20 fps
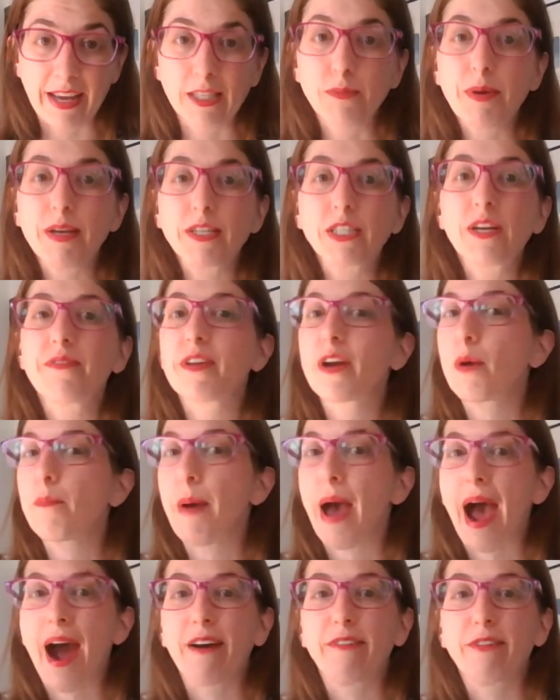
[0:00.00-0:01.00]
Especially if they're a
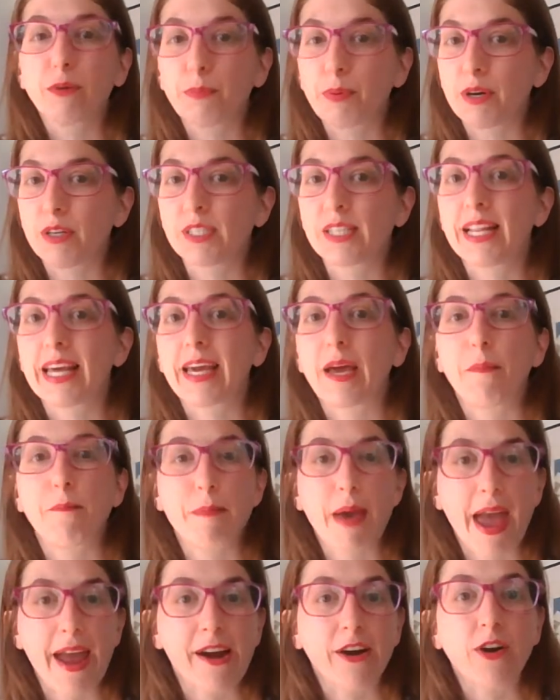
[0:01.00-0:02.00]
powerful person like a
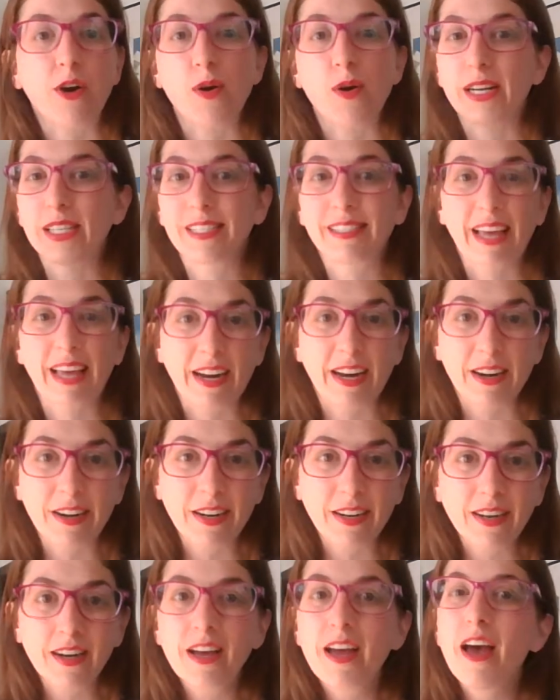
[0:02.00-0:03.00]
mayor or a
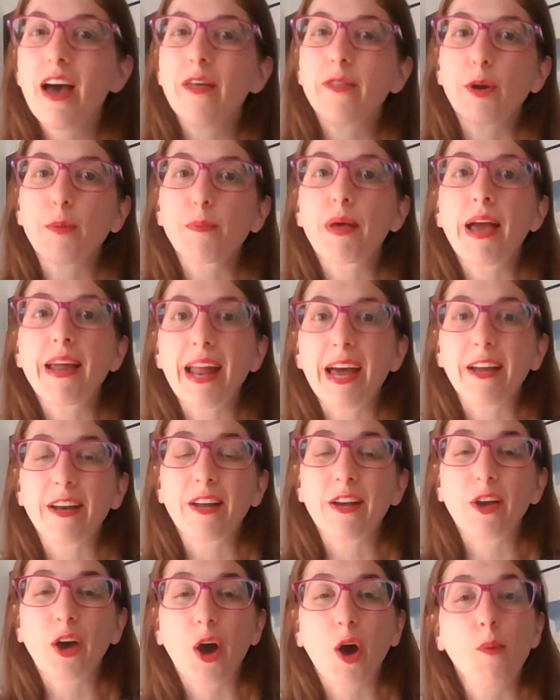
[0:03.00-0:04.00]
senator, they're probably not
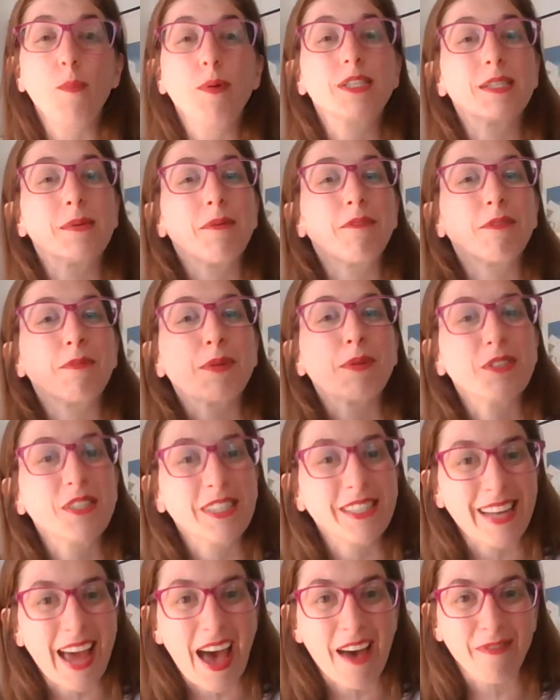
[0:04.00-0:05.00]
going to go, but someone from their
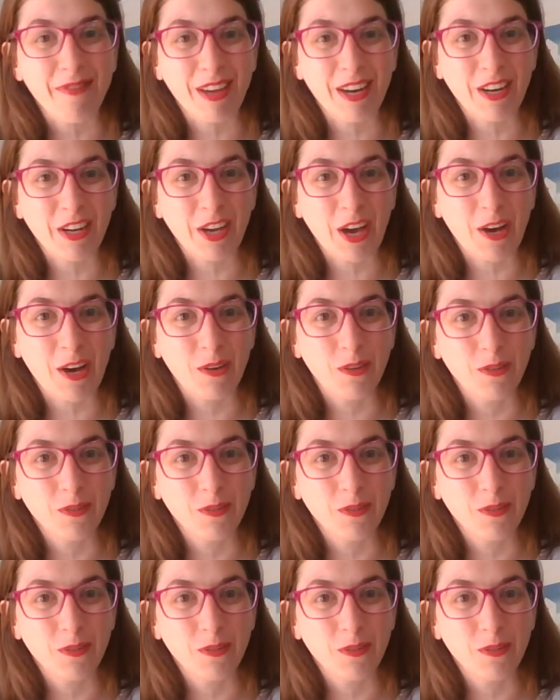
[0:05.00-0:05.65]
staff can go.